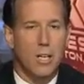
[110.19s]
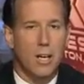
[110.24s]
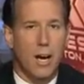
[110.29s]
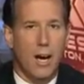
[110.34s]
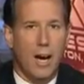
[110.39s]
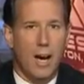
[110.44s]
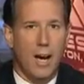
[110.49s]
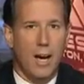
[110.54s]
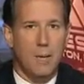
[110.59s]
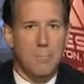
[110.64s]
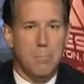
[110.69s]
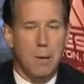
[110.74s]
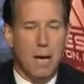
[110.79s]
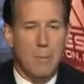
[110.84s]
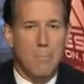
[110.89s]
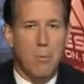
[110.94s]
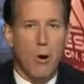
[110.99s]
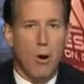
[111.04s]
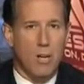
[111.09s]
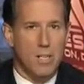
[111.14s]

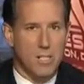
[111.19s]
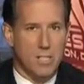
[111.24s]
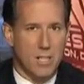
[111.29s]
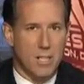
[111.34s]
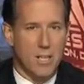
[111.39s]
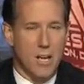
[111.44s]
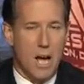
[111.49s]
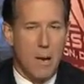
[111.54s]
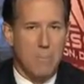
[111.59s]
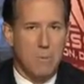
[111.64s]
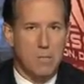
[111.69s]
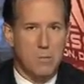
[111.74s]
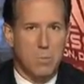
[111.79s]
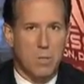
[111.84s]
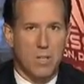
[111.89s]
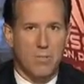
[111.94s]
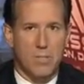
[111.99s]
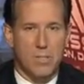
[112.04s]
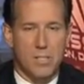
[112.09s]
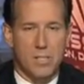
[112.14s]
bipartisan
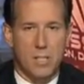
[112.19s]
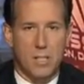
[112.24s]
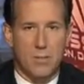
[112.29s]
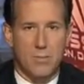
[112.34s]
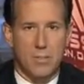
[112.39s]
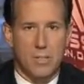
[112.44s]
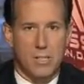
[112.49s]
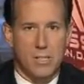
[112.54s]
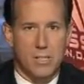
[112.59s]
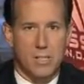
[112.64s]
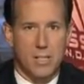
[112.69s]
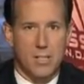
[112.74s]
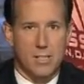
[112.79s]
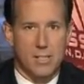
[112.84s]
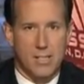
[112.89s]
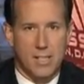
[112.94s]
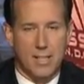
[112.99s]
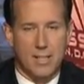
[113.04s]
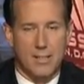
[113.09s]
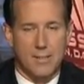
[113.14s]
accomplishment of his
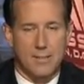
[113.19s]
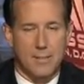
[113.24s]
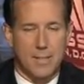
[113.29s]
second